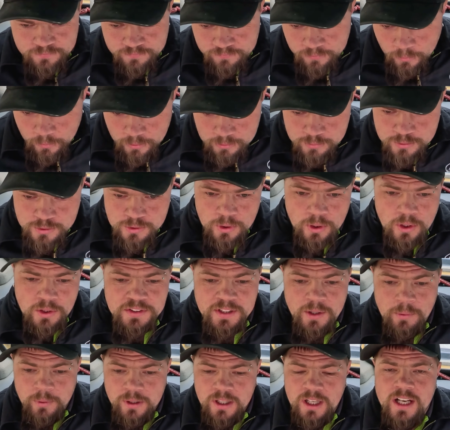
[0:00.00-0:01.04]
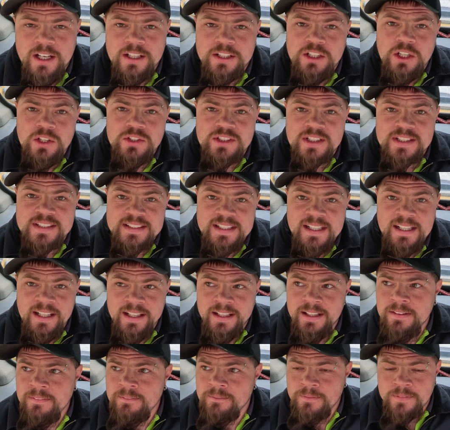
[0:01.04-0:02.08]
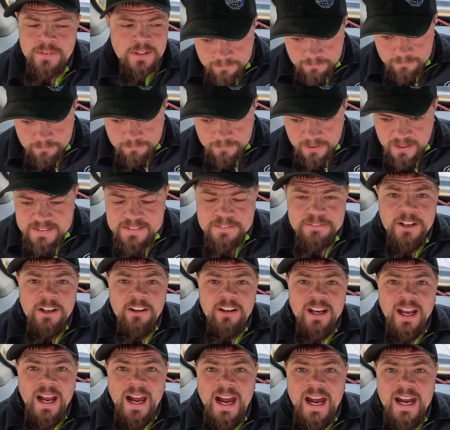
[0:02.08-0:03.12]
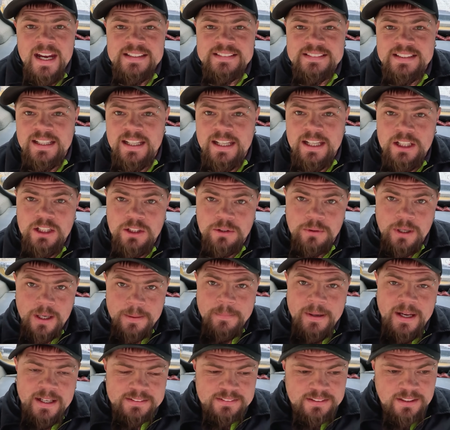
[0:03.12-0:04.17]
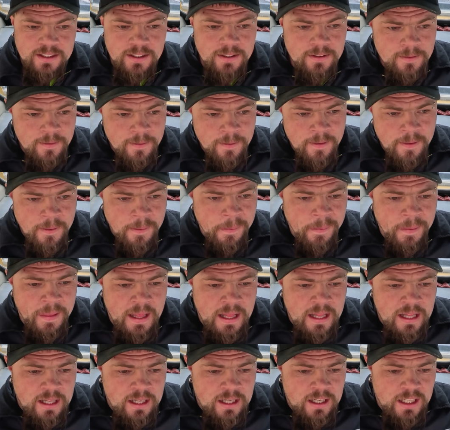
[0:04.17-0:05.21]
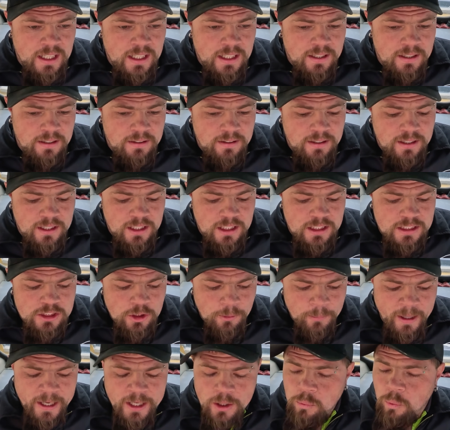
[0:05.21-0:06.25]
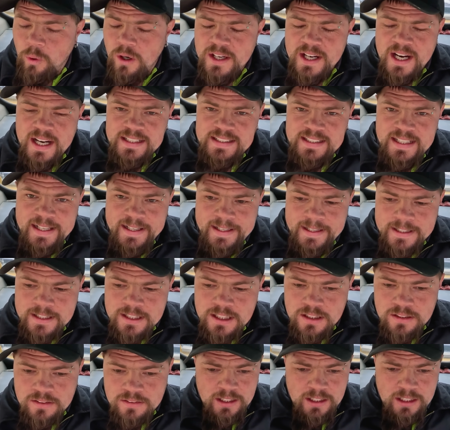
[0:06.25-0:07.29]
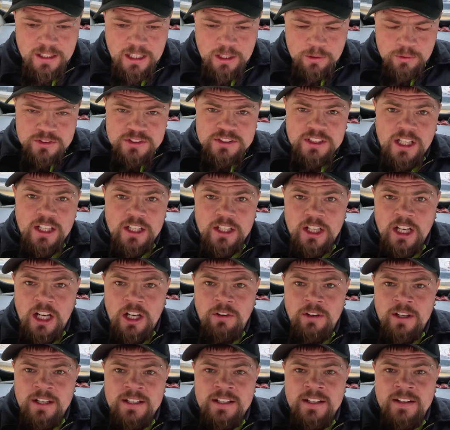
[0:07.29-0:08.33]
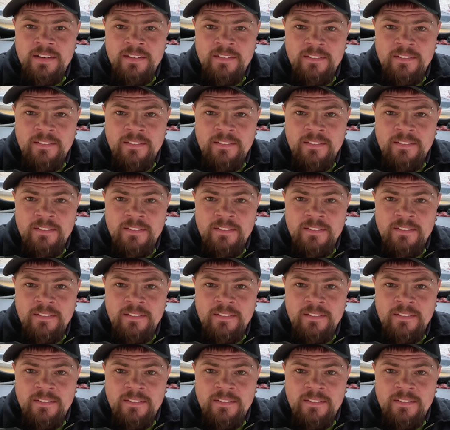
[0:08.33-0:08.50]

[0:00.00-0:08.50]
Ford was rolled that we got accused of stealing. But it's a very icy hill right back there no matter what I did, it would start going